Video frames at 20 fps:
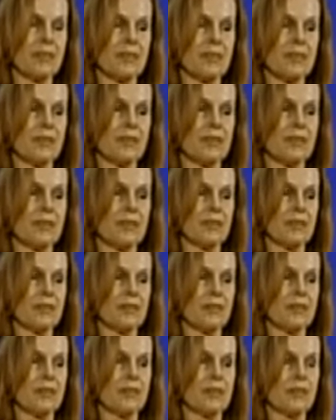
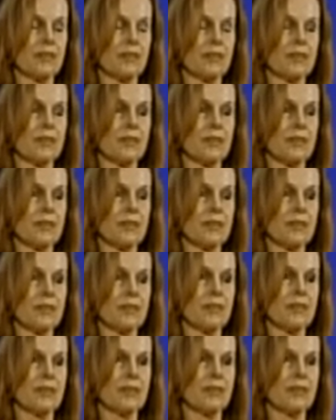
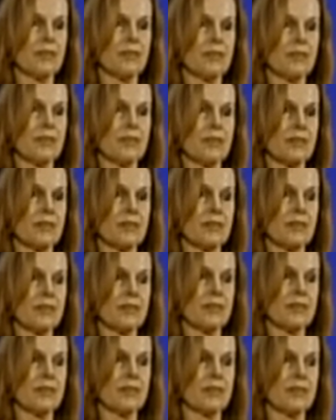
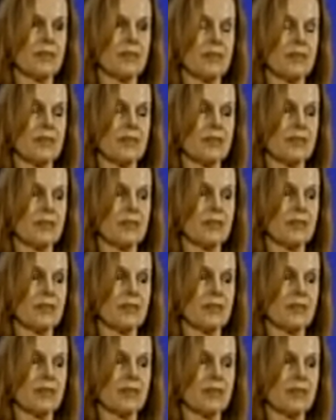
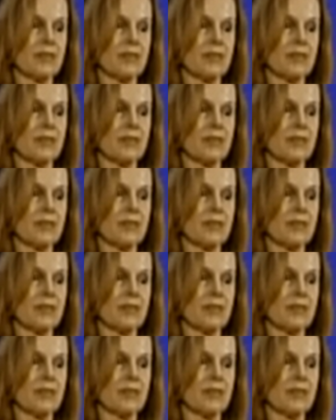(silent)